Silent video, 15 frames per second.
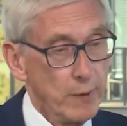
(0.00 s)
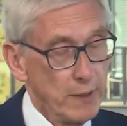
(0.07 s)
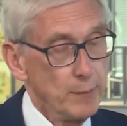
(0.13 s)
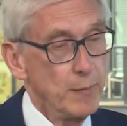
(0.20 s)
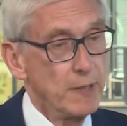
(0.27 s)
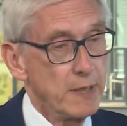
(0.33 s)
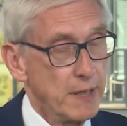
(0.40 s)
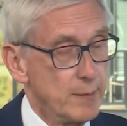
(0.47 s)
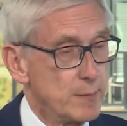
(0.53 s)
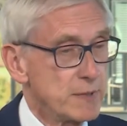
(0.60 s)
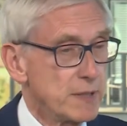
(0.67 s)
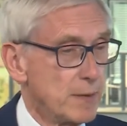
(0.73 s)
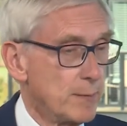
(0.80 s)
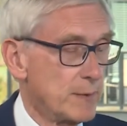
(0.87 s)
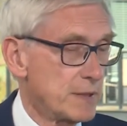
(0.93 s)
when it became
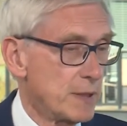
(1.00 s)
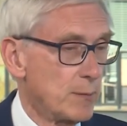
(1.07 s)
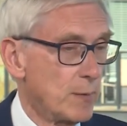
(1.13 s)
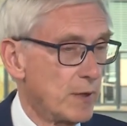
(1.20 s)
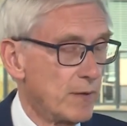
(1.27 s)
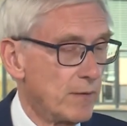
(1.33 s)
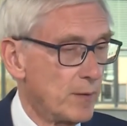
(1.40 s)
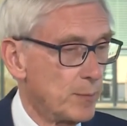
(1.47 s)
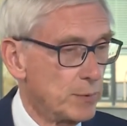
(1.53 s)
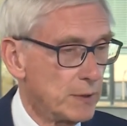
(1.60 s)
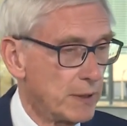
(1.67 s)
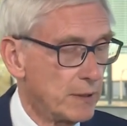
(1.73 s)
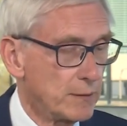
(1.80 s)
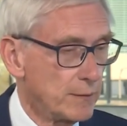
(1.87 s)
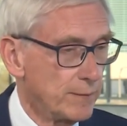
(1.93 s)
somewhat of a
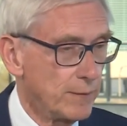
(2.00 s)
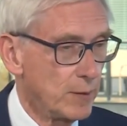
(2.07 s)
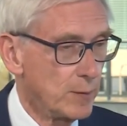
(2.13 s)
political